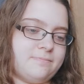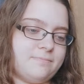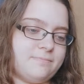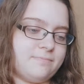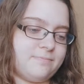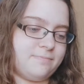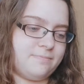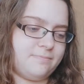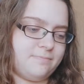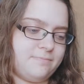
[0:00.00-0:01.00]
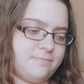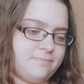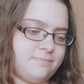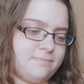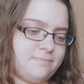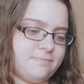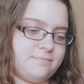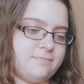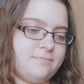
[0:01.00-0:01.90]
(no one is talking)